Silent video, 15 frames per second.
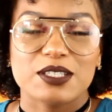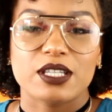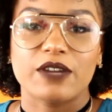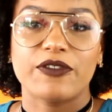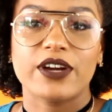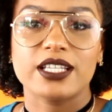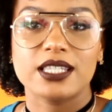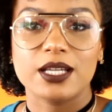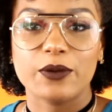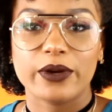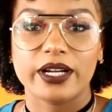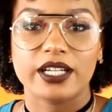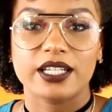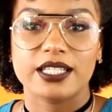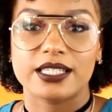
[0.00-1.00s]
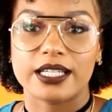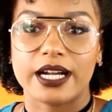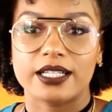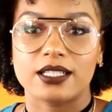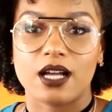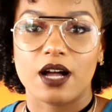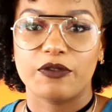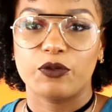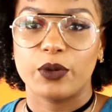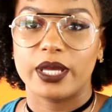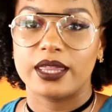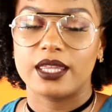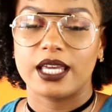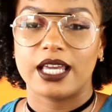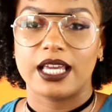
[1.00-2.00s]
So the first thing we're gonna start off
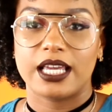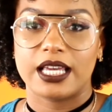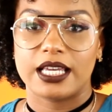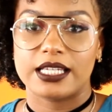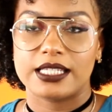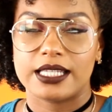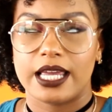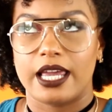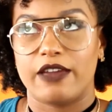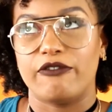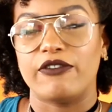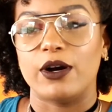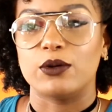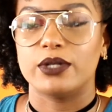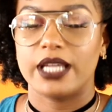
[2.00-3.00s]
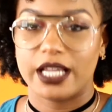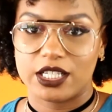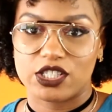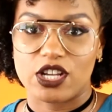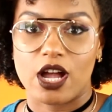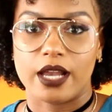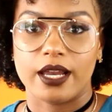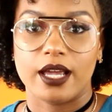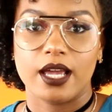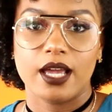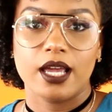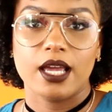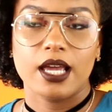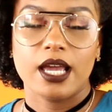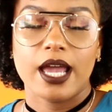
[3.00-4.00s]
with is a foundation,
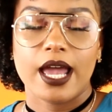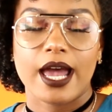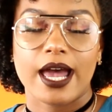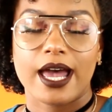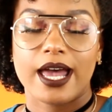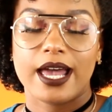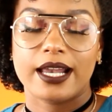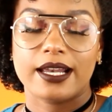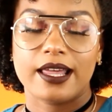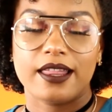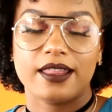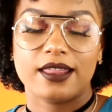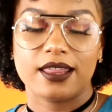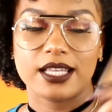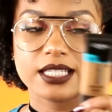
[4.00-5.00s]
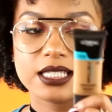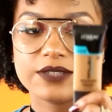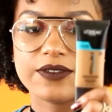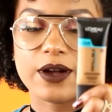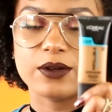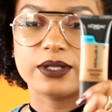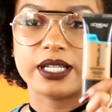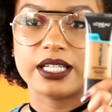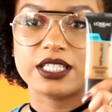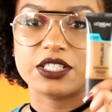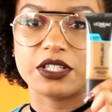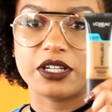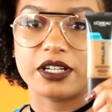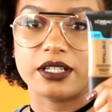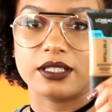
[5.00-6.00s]
and this
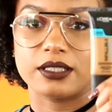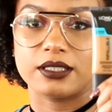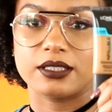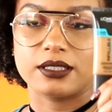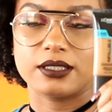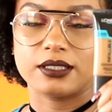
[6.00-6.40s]
foundation